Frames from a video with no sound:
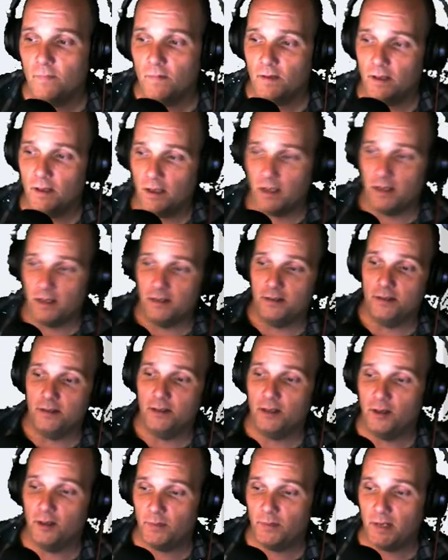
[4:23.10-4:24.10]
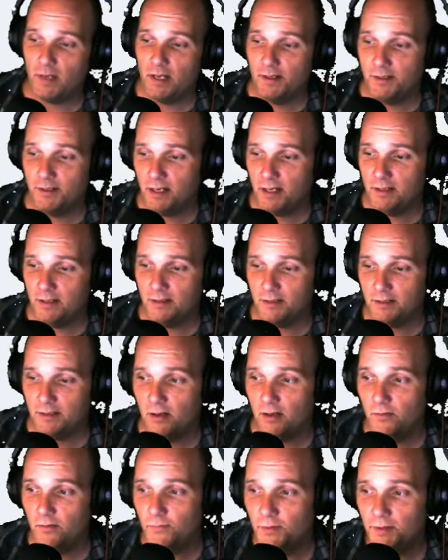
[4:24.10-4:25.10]
and apply the changes. Now
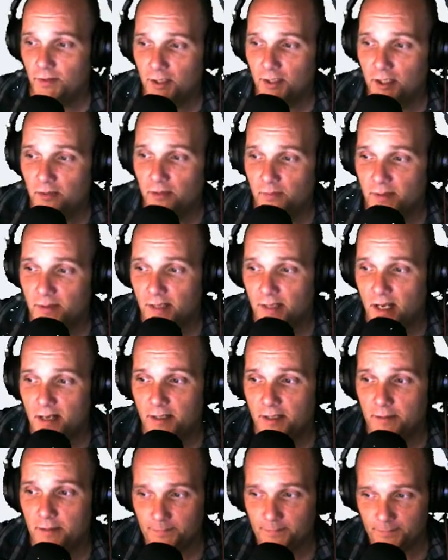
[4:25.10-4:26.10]
if you look here beside it,